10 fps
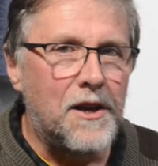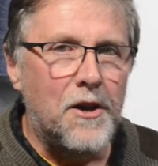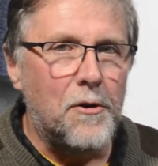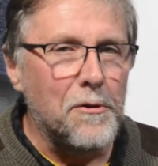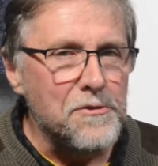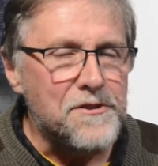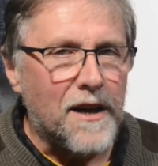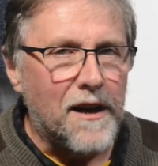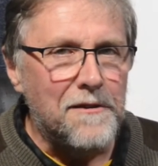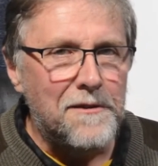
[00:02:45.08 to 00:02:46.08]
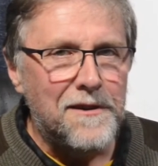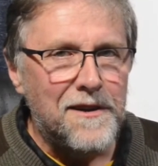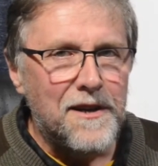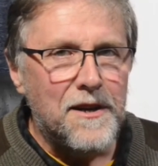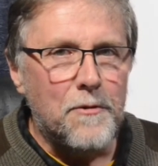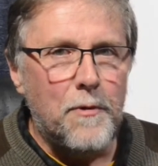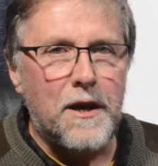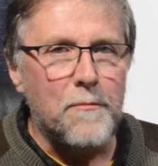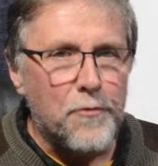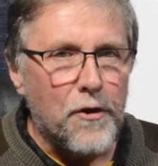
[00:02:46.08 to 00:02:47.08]
Also, we
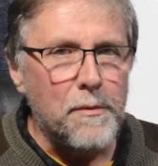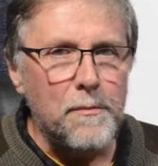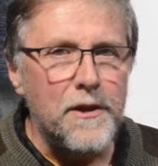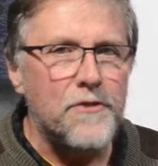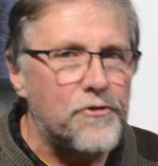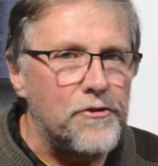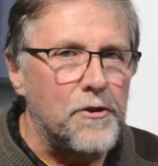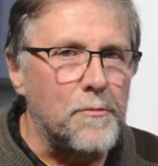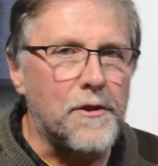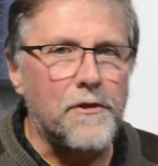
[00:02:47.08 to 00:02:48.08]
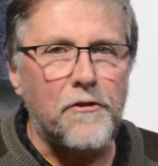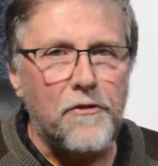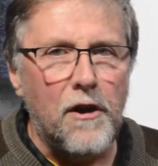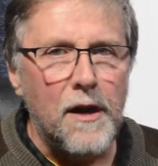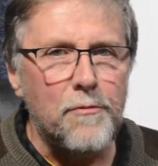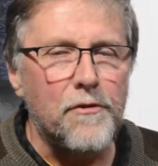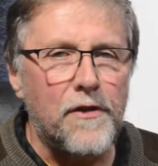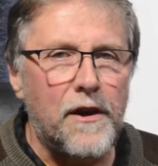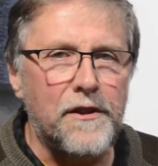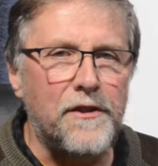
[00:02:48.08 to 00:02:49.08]
can probably assume that the time
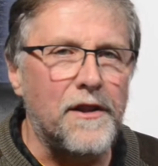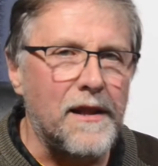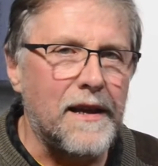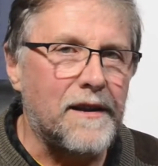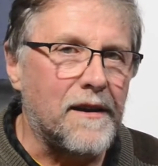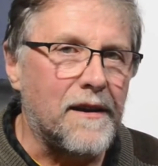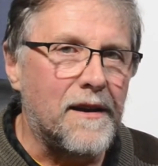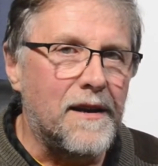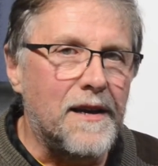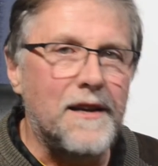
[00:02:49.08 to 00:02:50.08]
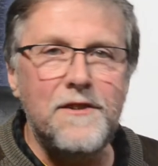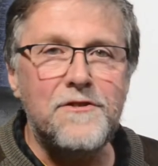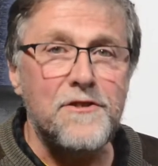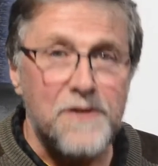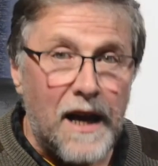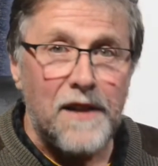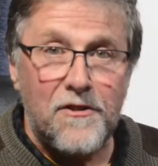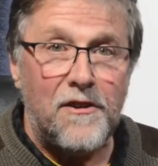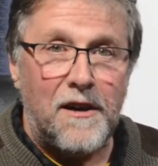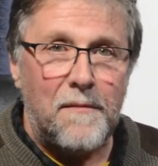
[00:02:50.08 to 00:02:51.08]
provided in the letter is the start
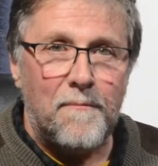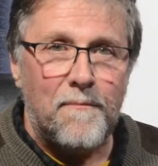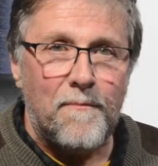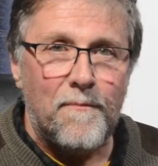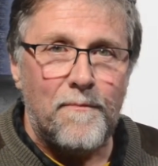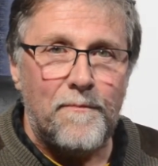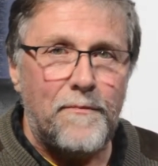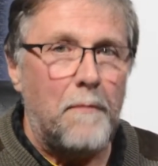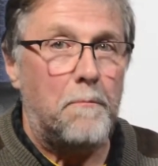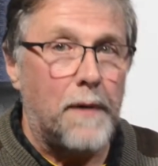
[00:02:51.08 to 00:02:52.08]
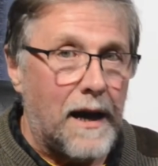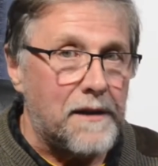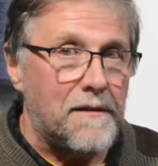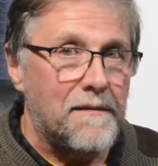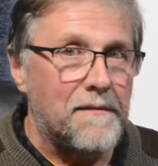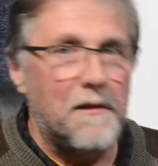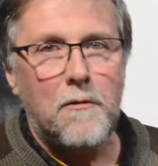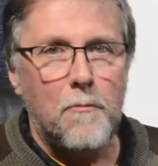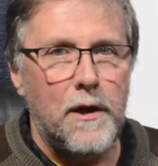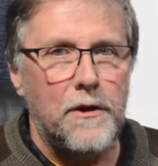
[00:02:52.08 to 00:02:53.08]
time, but
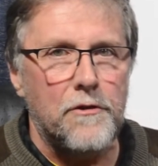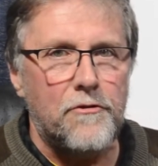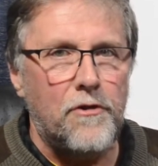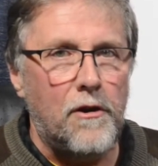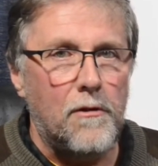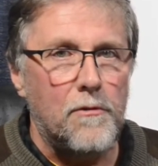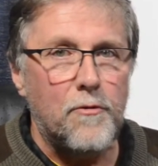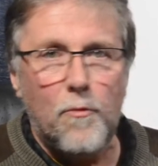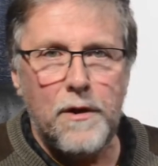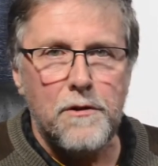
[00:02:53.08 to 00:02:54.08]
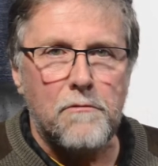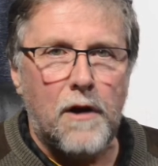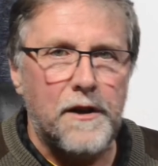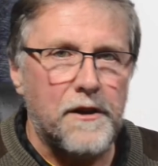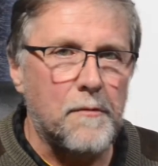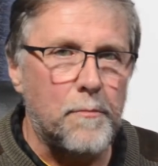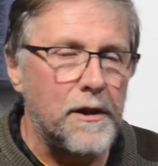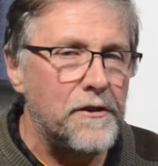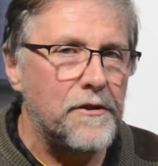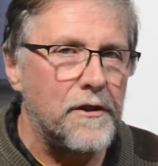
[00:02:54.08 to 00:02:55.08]
we are not told when the writer
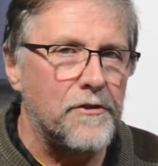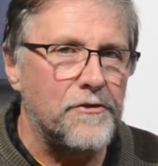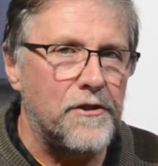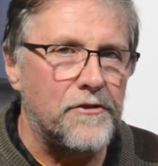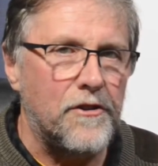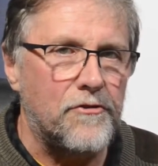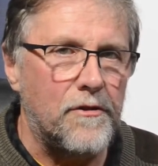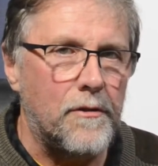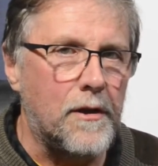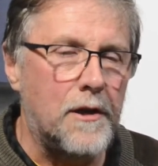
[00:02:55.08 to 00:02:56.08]
completed the listening session.